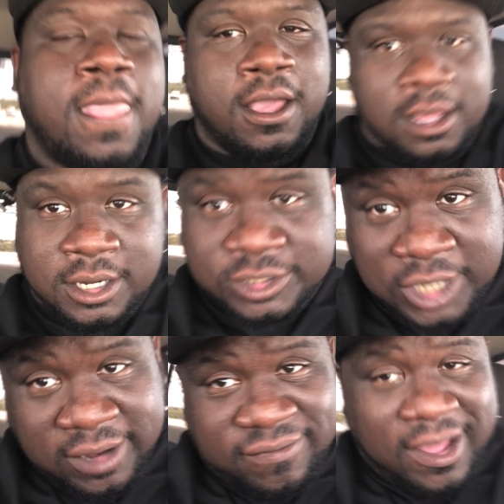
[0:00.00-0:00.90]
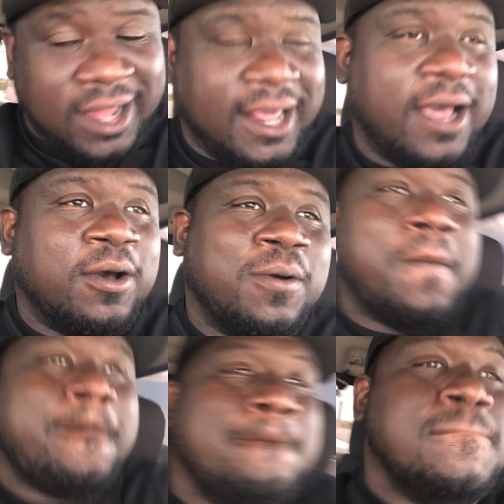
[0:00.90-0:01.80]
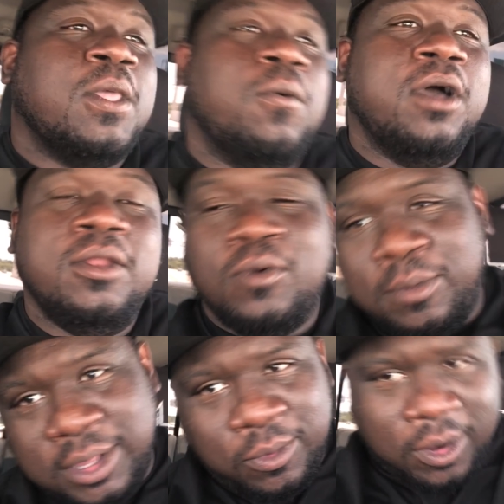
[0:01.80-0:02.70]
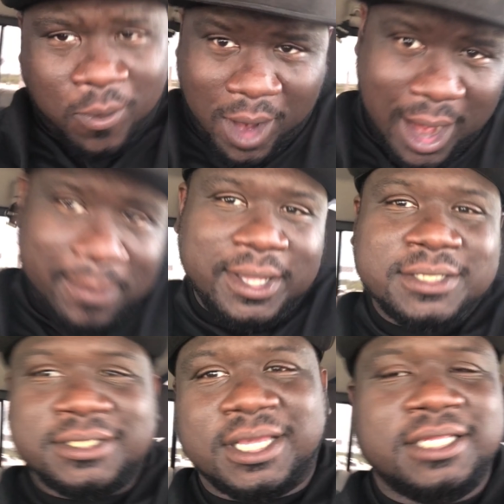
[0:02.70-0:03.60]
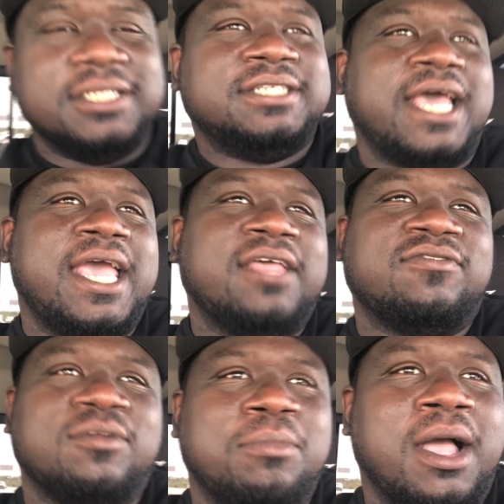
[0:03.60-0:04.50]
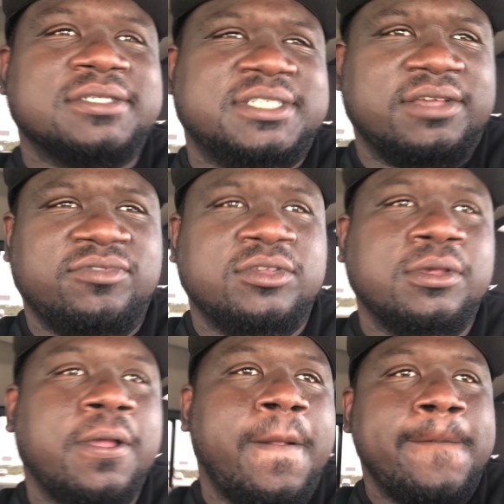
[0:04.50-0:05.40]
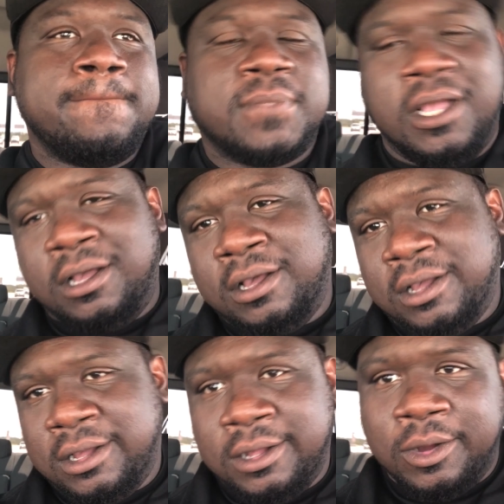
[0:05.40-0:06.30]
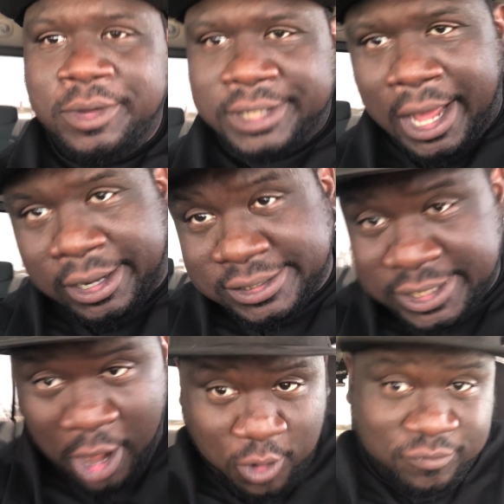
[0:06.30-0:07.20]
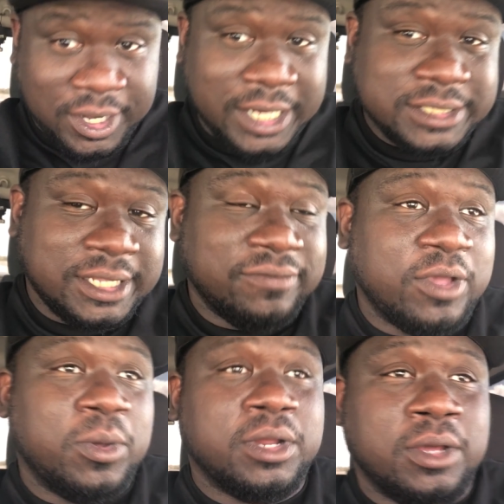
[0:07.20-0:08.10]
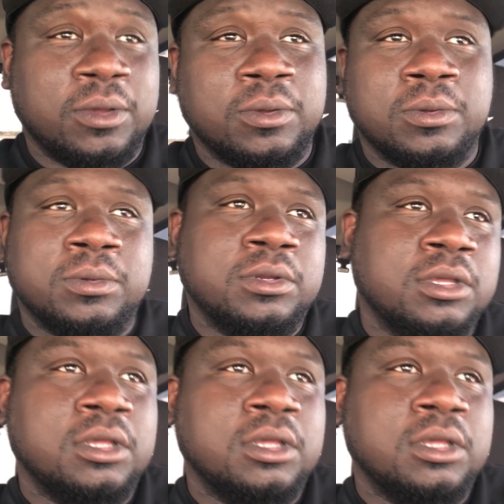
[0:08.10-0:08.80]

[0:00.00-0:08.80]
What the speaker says: to try to find out what will be the requirements to get the tags for the box Chevy with all this COVID and stuff going on.